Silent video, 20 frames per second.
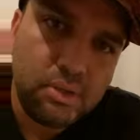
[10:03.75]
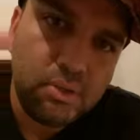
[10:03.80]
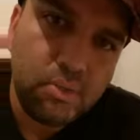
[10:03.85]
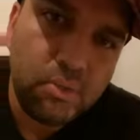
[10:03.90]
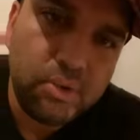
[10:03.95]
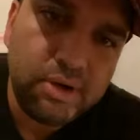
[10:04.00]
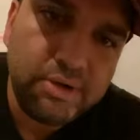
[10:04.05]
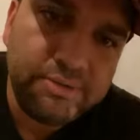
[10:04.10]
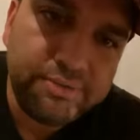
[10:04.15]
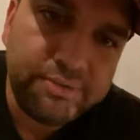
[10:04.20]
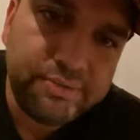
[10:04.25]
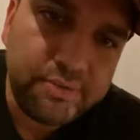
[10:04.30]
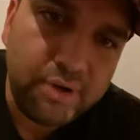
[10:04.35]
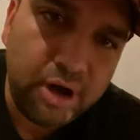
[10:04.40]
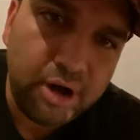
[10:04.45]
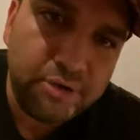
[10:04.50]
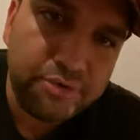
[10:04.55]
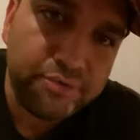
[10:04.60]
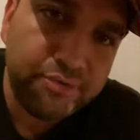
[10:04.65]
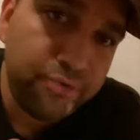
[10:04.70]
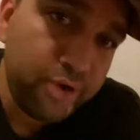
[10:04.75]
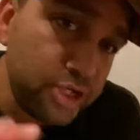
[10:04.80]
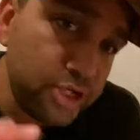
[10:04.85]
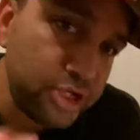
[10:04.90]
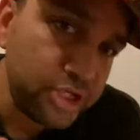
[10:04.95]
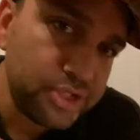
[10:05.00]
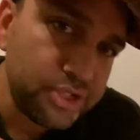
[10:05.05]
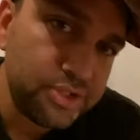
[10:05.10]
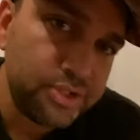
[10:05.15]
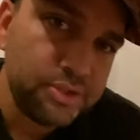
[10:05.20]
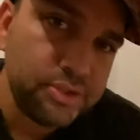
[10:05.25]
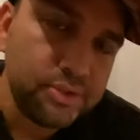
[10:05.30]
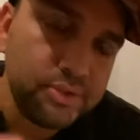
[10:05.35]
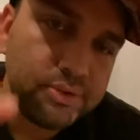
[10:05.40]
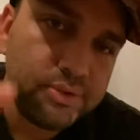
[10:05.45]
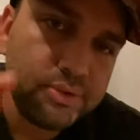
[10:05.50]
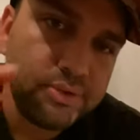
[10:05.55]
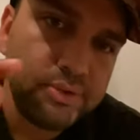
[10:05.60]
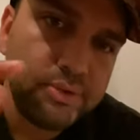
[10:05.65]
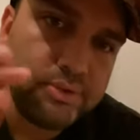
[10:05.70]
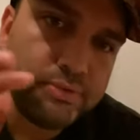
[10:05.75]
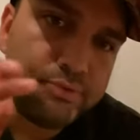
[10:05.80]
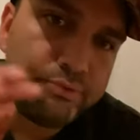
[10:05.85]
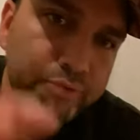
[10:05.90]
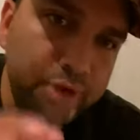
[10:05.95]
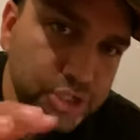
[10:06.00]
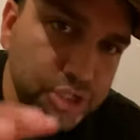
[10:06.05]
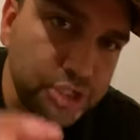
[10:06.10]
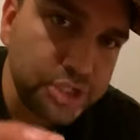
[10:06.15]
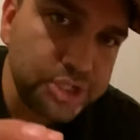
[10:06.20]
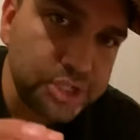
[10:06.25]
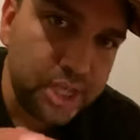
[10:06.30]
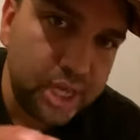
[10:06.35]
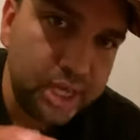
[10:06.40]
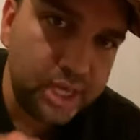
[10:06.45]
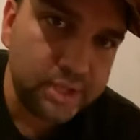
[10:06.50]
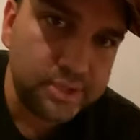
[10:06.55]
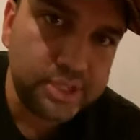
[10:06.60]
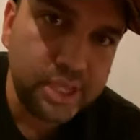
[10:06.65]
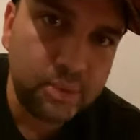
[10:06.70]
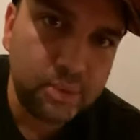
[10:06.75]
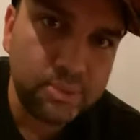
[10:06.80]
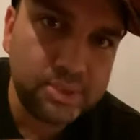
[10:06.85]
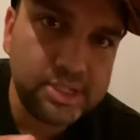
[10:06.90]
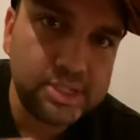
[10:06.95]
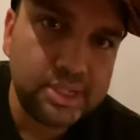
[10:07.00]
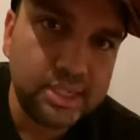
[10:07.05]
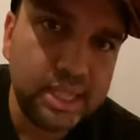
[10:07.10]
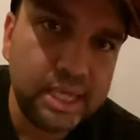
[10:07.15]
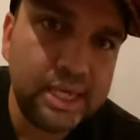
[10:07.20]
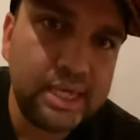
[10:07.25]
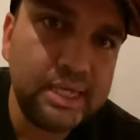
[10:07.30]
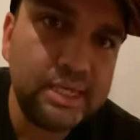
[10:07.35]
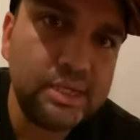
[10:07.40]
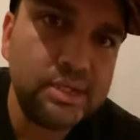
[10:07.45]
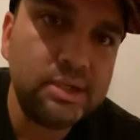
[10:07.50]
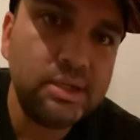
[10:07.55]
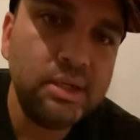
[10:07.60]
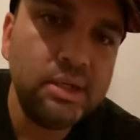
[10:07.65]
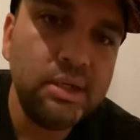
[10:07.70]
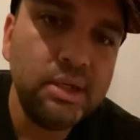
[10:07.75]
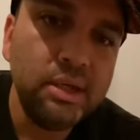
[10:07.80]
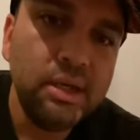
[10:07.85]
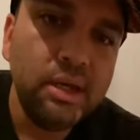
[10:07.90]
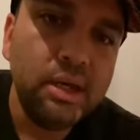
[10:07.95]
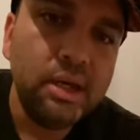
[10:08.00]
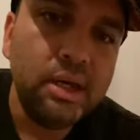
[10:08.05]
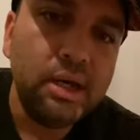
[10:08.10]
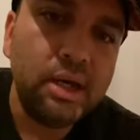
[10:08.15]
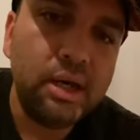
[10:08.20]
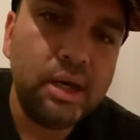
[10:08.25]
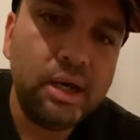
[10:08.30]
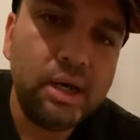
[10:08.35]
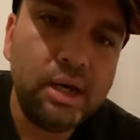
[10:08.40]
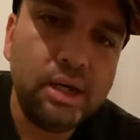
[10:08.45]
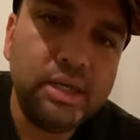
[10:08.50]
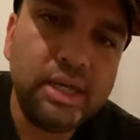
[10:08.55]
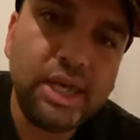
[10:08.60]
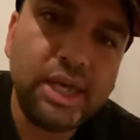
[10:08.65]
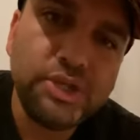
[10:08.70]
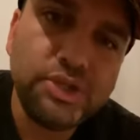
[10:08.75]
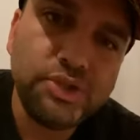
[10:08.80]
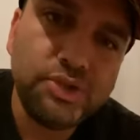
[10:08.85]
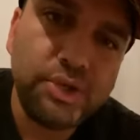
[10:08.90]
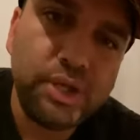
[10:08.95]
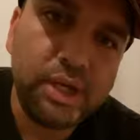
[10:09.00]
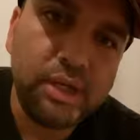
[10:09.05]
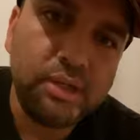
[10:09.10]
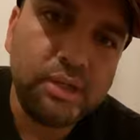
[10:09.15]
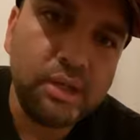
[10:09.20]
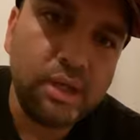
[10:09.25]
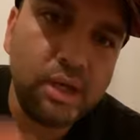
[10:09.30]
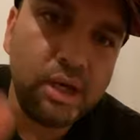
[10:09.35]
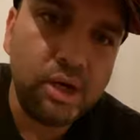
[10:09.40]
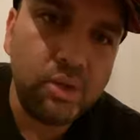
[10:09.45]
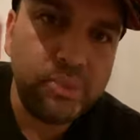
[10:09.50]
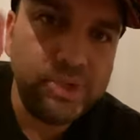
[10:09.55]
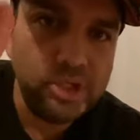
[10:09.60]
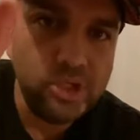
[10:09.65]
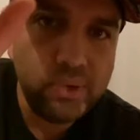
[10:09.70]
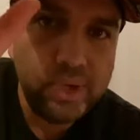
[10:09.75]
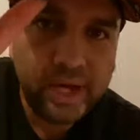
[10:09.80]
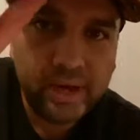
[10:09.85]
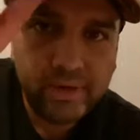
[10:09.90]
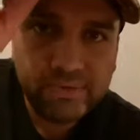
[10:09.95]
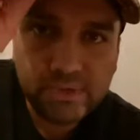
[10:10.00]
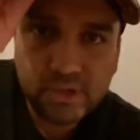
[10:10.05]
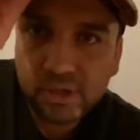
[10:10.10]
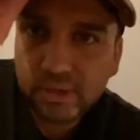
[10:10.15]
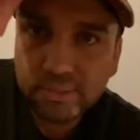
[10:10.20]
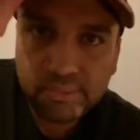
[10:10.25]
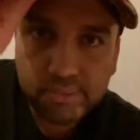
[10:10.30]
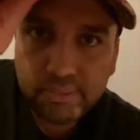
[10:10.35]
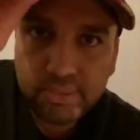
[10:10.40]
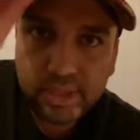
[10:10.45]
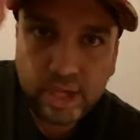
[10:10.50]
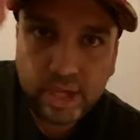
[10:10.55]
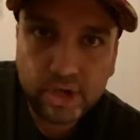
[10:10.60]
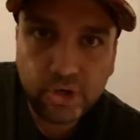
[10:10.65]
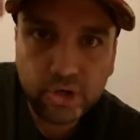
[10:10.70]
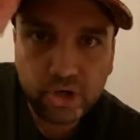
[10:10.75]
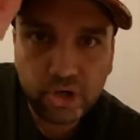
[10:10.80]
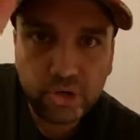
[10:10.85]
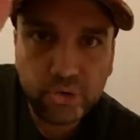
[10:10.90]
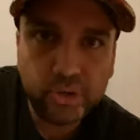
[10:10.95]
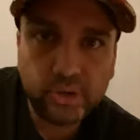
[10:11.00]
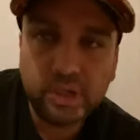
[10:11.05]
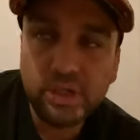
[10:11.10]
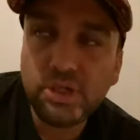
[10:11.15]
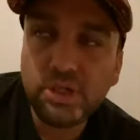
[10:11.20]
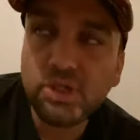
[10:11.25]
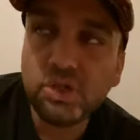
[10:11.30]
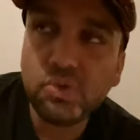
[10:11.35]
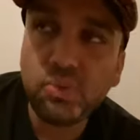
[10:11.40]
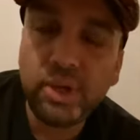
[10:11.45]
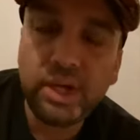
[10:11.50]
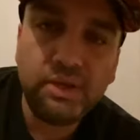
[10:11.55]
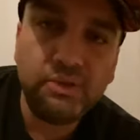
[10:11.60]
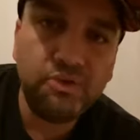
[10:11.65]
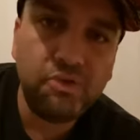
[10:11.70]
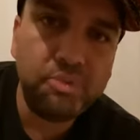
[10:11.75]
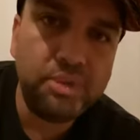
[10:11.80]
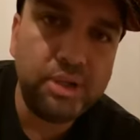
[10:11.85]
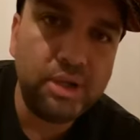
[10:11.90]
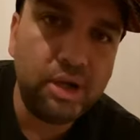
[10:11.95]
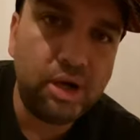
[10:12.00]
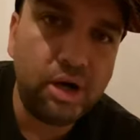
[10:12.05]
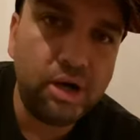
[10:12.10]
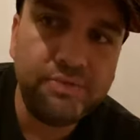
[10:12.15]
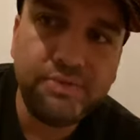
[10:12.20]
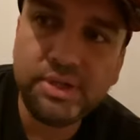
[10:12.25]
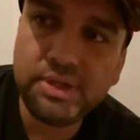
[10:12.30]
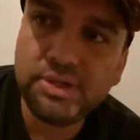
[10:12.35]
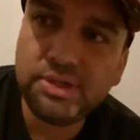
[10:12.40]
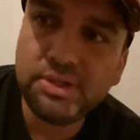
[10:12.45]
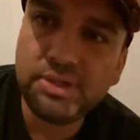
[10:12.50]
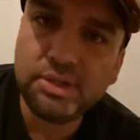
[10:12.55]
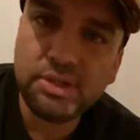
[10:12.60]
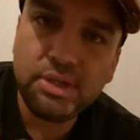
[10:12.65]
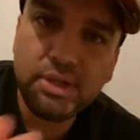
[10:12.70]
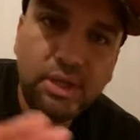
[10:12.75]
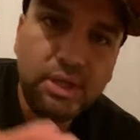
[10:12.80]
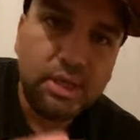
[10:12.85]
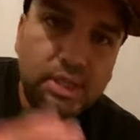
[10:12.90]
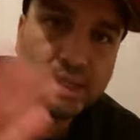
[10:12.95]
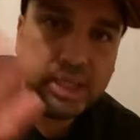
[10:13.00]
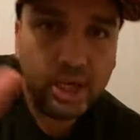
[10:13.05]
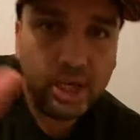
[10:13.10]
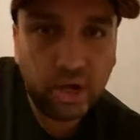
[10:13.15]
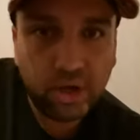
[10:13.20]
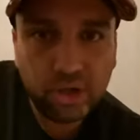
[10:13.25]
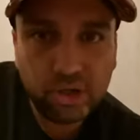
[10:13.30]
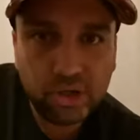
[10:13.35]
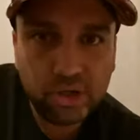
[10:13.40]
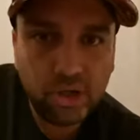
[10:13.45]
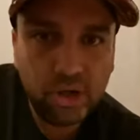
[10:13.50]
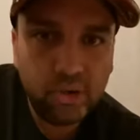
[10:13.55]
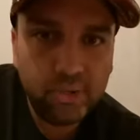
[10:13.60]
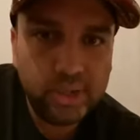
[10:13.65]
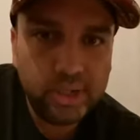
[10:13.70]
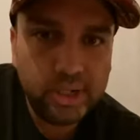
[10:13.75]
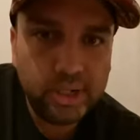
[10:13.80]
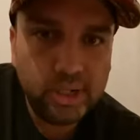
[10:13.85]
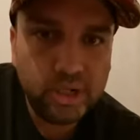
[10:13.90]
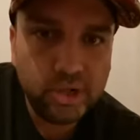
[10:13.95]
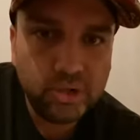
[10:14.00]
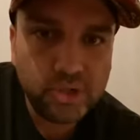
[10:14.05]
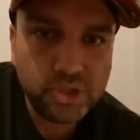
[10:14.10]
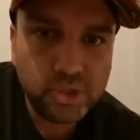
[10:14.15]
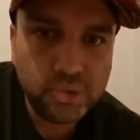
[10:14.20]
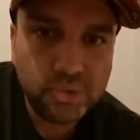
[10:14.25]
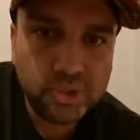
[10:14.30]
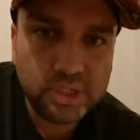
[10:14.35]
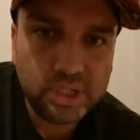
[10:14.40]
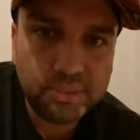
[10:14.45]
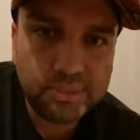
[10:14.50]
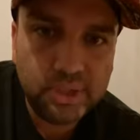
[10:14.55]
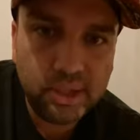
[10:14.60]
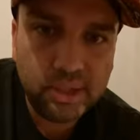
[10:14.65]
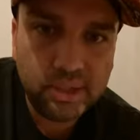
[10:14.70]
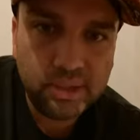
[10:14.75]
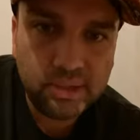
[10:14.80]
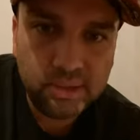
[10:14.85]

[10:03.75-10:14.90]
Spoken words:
of our freshest eggs that was laid yesterday. We do have some that are currently just waiting for me to harvest. They are gonna go in here as soon as I'm done.